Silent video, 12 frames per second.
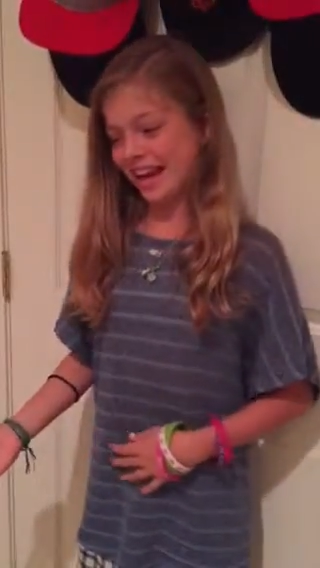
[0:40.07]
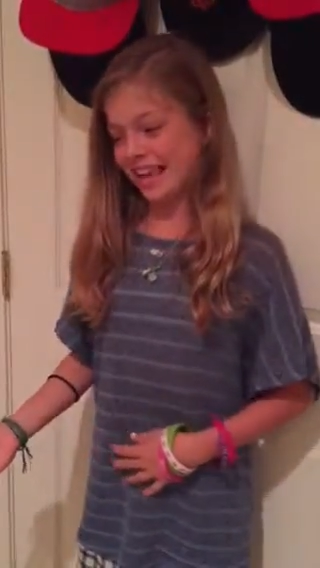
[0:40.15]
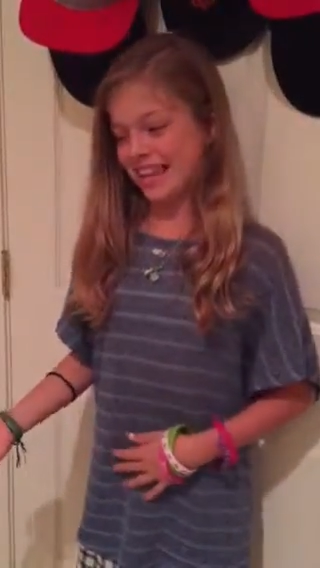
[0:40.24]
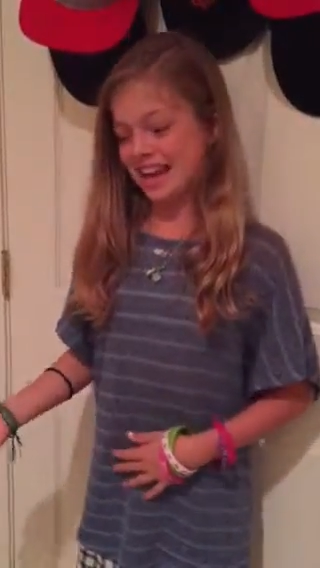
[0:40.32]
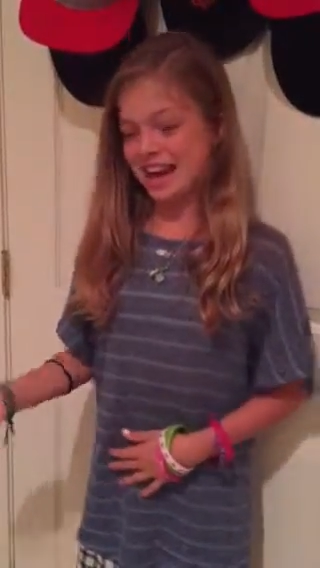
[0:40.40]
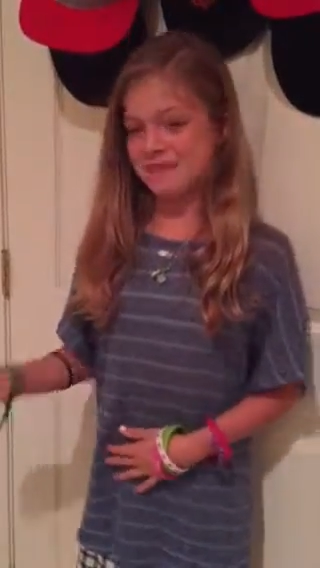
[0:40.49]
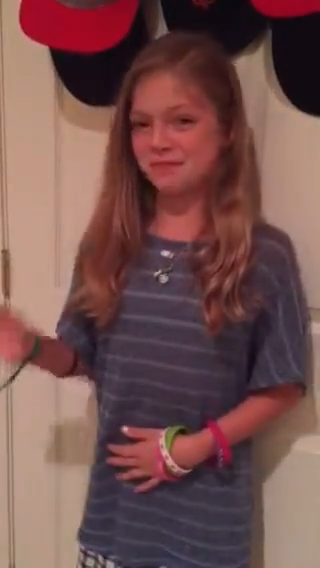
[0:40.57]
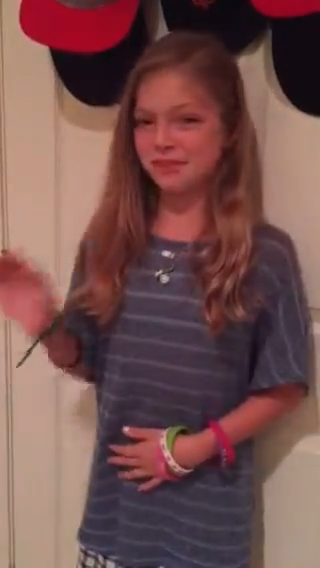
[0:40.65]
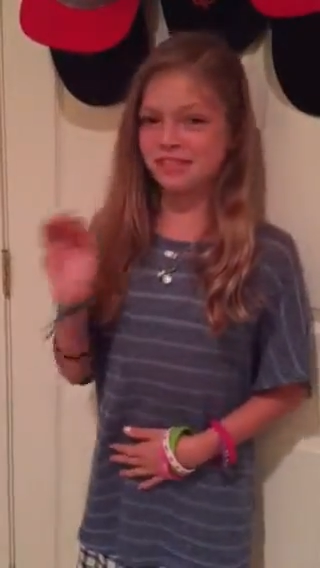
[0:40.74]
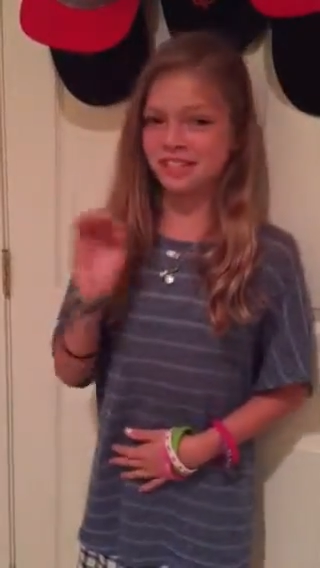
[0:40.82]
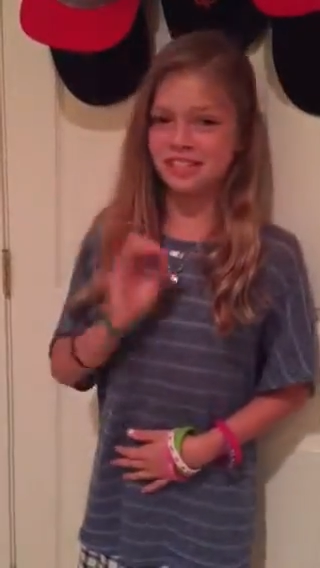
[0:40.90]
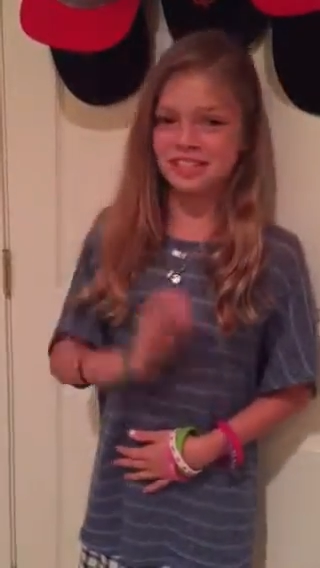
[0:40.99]
And then I
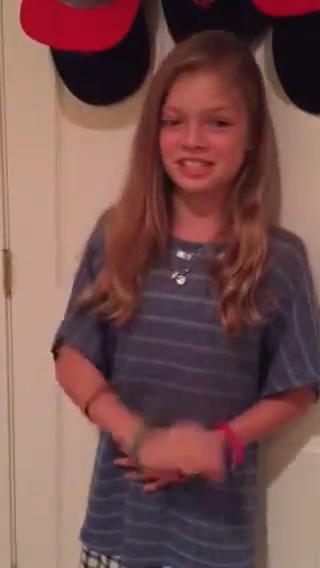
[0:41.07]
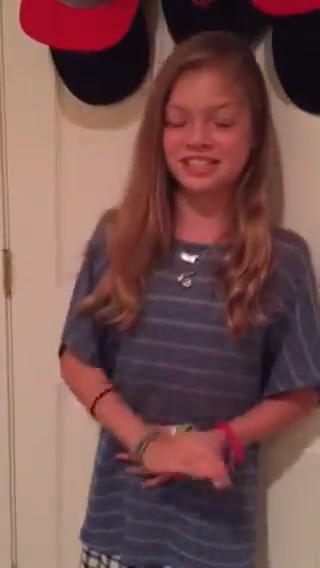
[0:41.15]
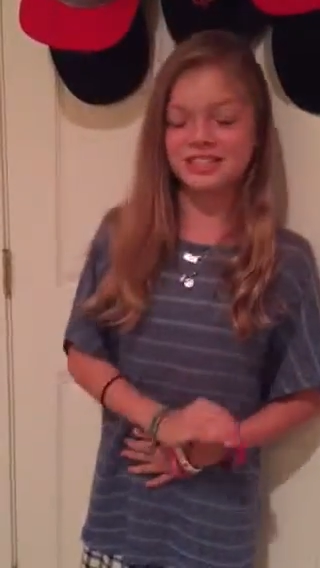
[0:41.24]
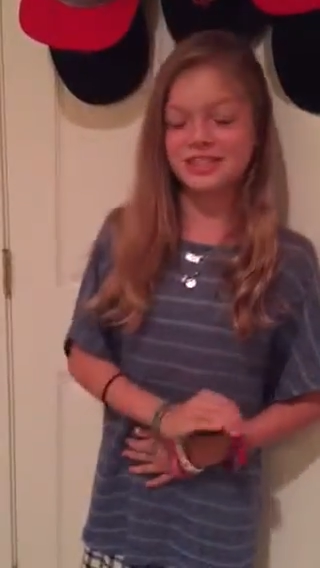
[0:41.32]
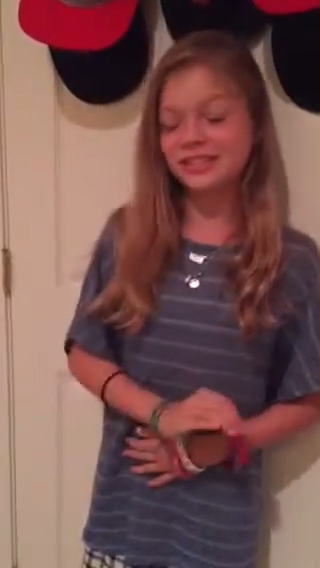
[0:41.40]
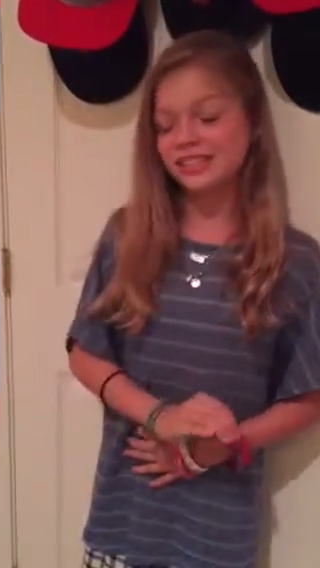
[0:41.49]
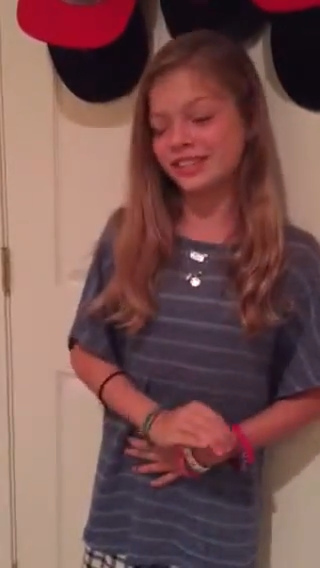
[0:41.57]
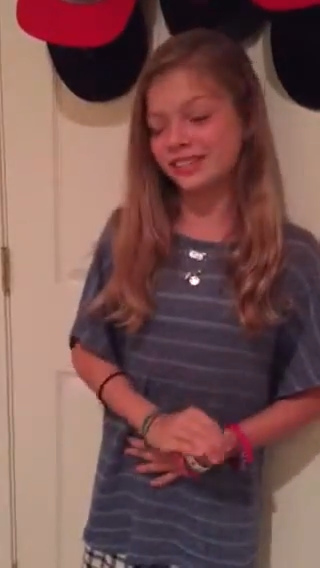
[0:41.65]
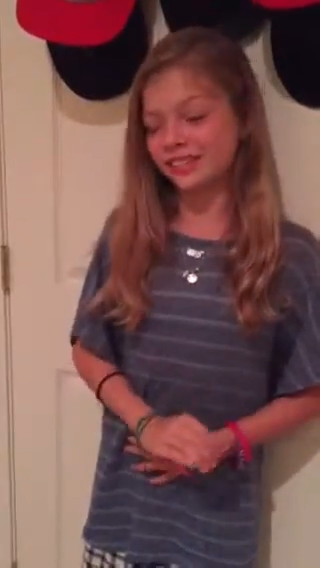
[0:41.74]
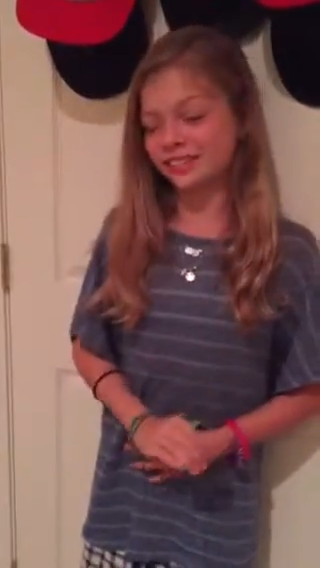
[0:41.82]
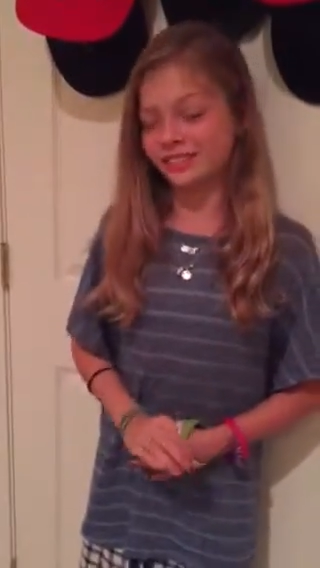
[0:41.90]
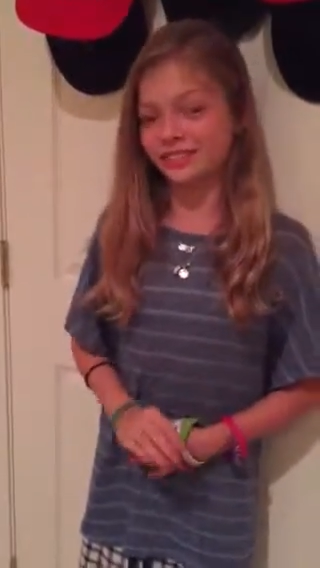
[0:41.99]
moved into youth.
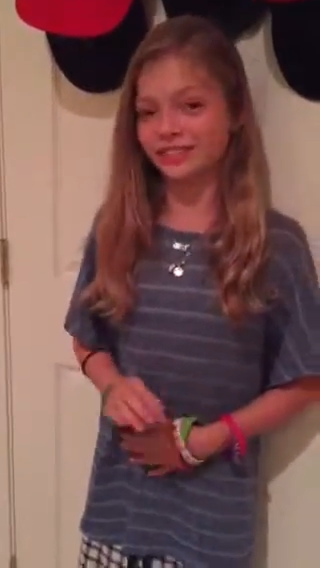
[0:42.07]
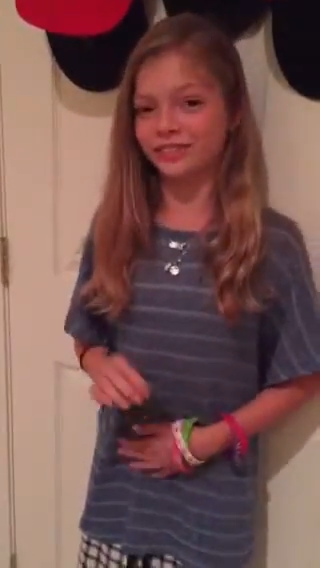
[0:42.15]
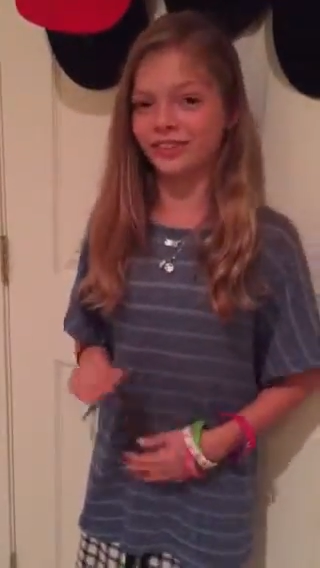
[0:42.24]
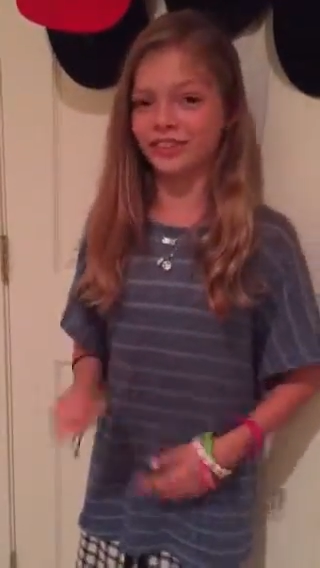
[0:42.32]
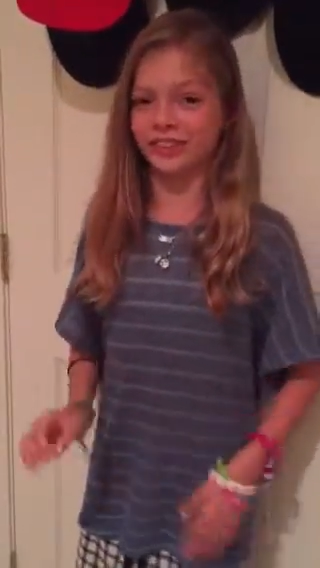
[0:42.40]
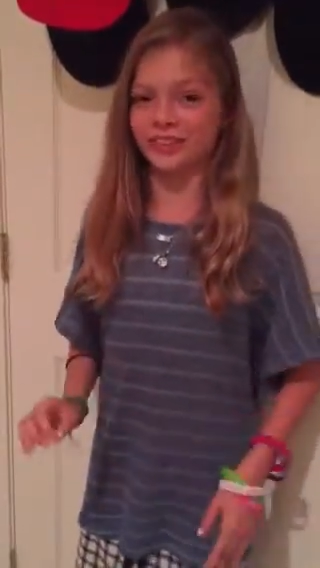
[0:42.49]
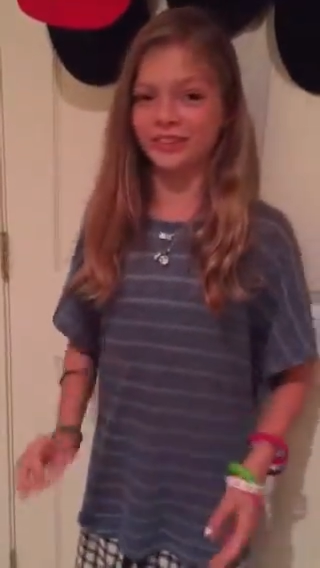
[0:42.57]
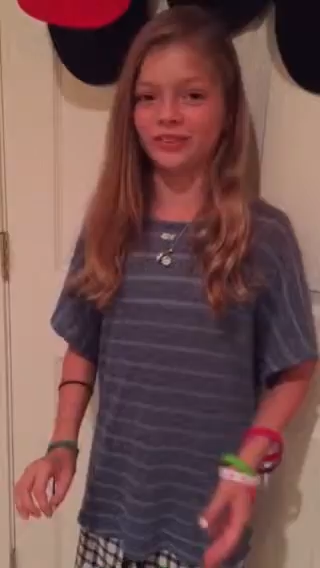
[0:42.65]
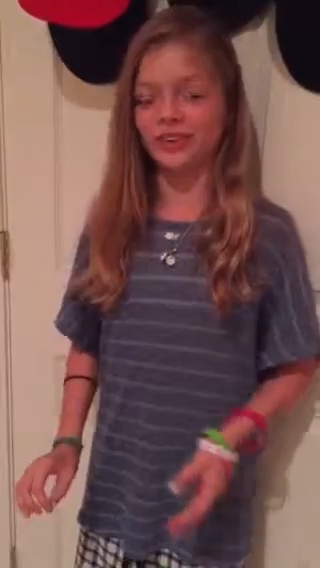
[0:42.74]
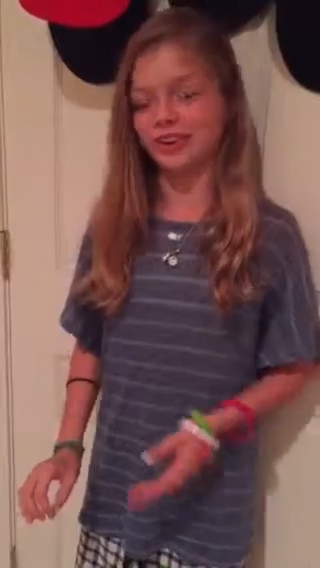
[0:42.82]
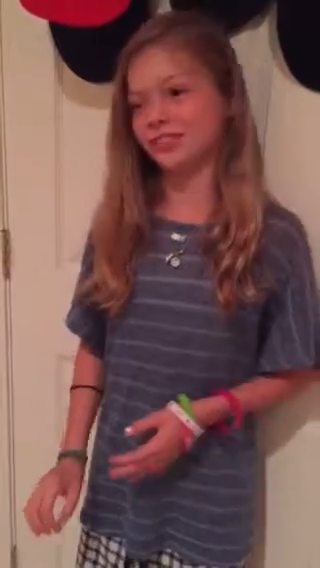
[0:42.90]
It was really cool.